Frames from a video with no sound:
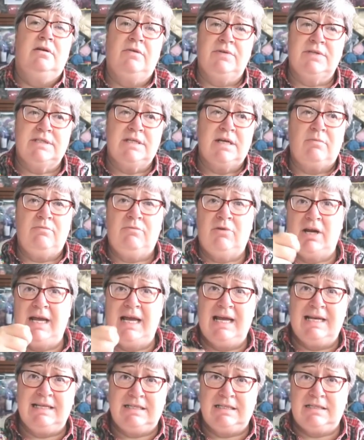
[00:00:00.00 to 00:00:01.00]
Obviously I'm
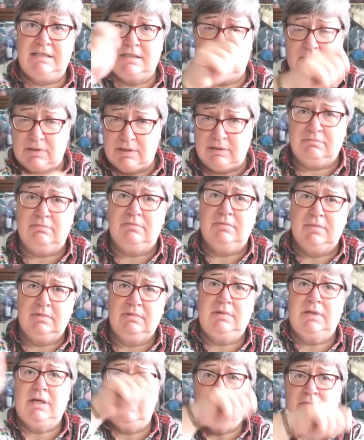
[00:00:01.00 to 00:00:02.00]
right-handed, so I
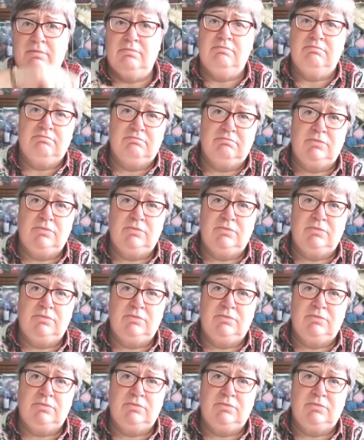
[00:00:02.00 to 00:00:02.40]
go